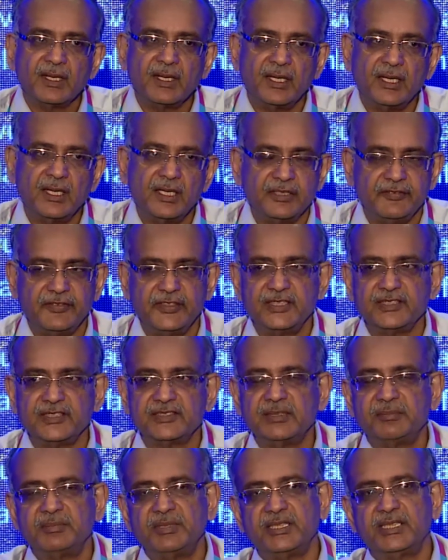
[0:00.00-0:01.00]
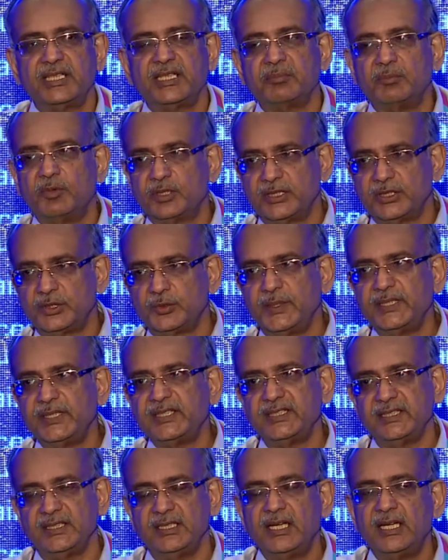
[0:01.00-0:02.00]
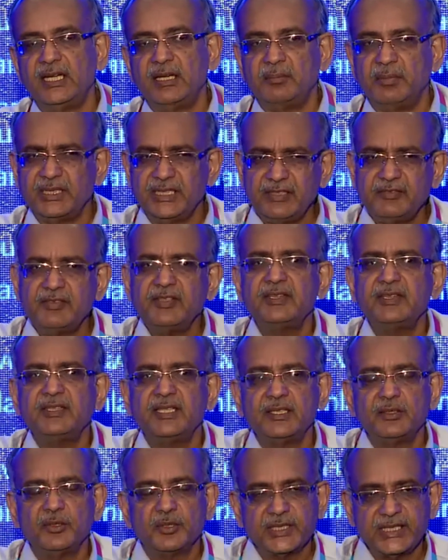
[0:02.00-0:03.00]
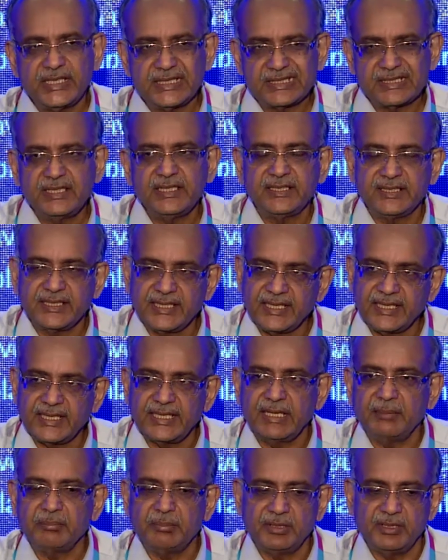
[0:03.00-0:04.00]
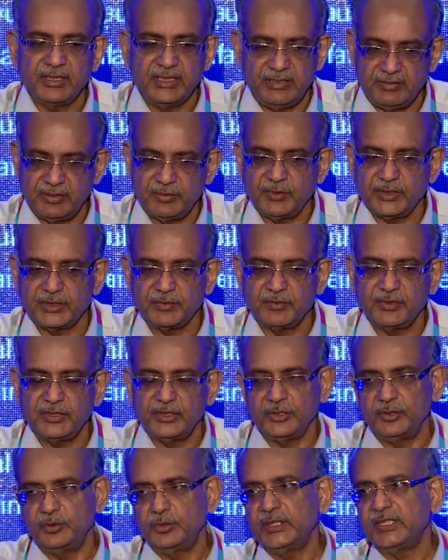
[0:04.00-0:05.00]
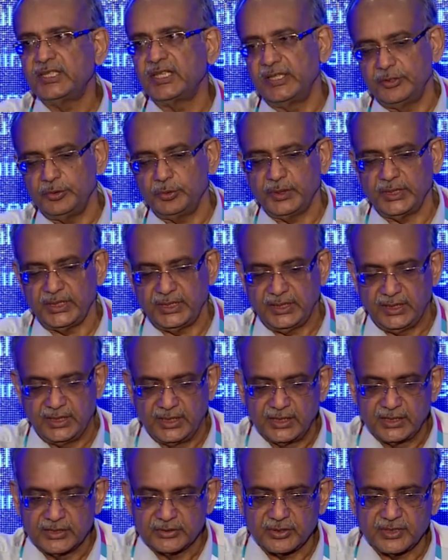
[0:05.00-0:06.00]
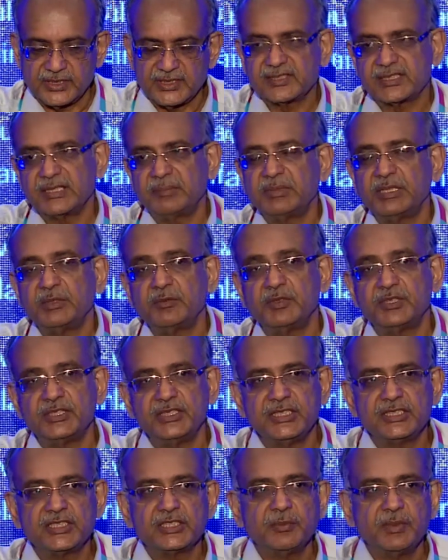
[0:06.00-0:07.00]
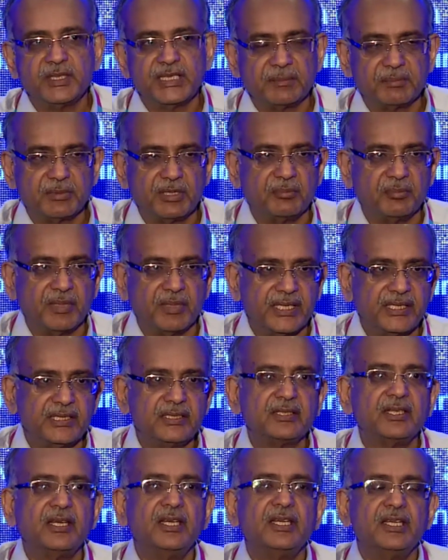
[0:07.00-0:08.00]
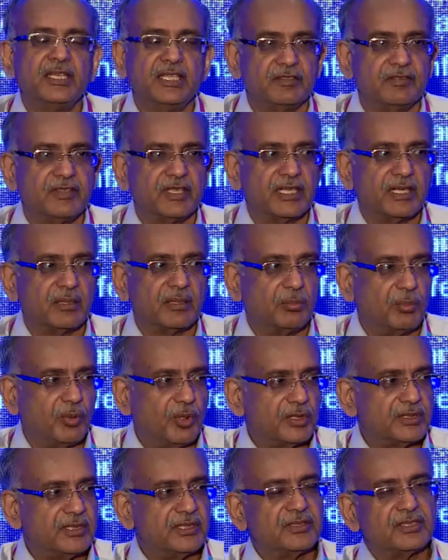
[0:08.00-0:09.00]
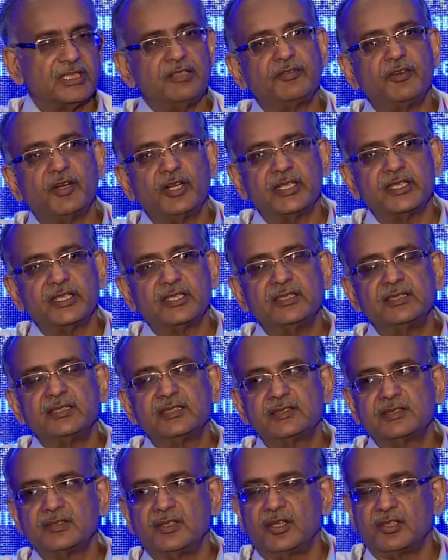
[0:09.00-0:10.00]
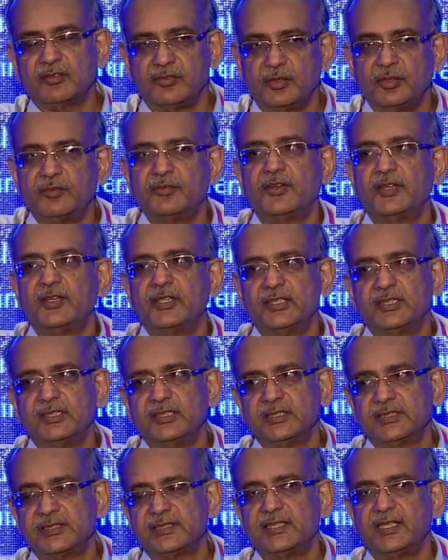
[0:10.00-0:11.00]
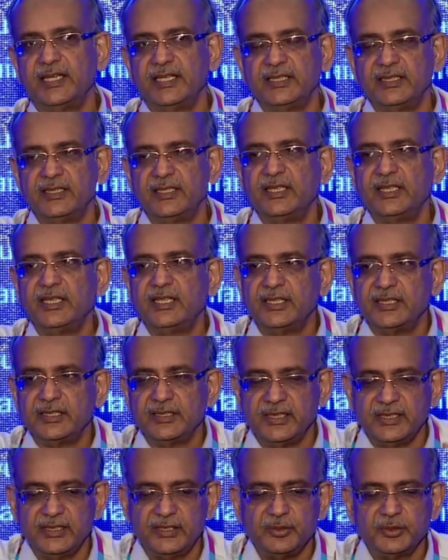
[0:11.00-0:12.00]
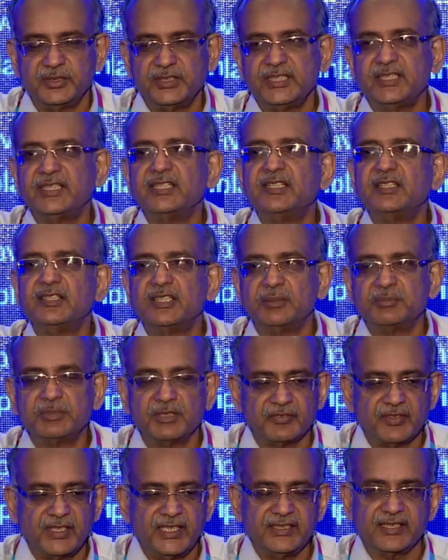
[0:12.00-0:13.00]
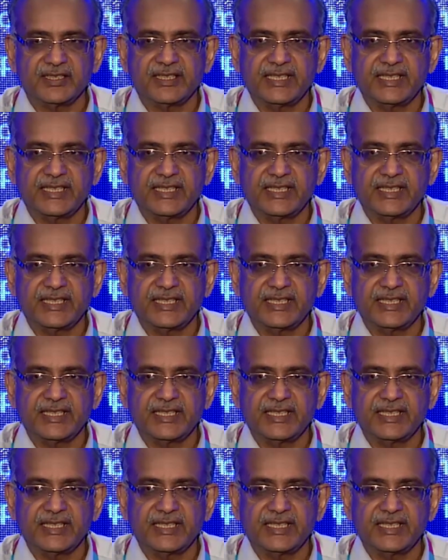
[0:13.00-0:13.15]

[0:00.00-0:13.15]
if it is something like more than 20. But even then, occasionally it can happen even with when you're doing IUI. So this is something which needs to be kept in mind. If there are more than three follicles or four follicles, and then you think in terms of either